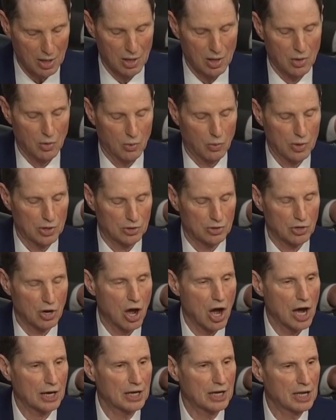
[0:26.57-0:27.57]
We are
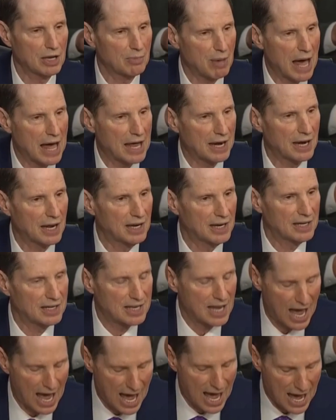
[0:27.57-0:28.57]
talking about an
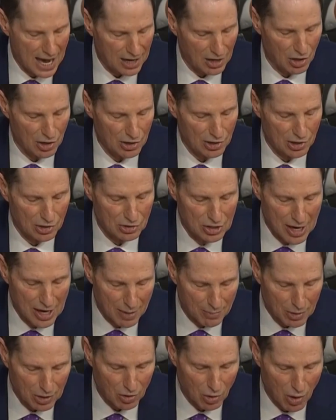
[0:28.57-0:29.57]
attack on our
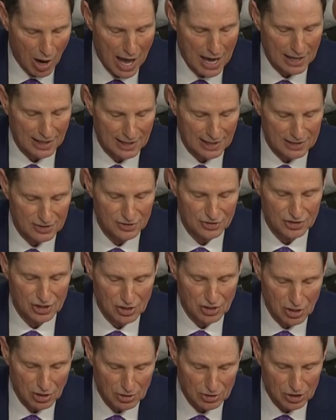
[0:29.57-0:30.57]
democratic
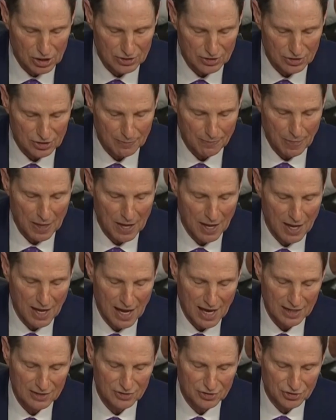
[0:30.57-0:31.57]
institutions,
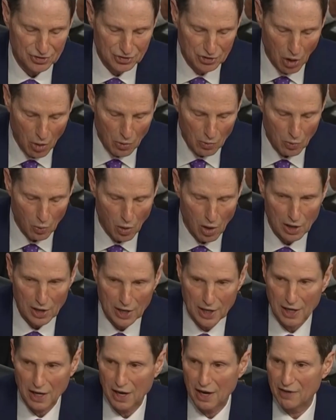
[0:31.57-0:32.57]
and
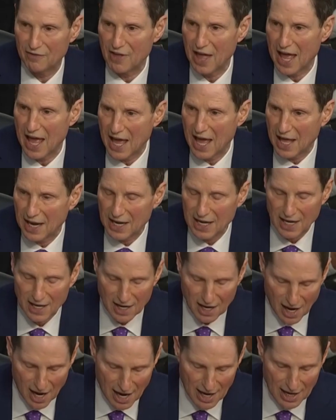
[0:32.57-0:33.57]
stonewalling of any
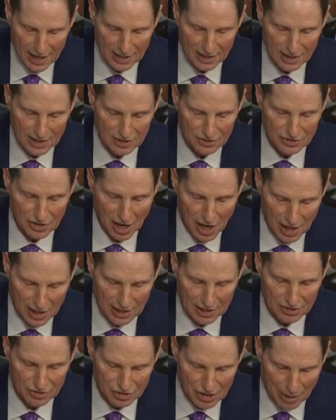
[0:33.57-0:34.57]
kind is
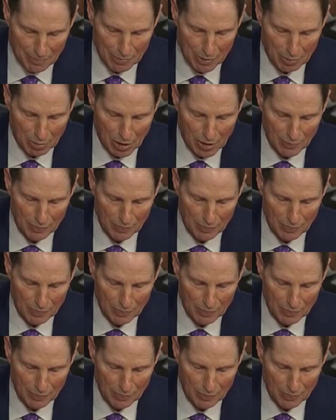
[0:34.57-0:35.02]
unacceptable.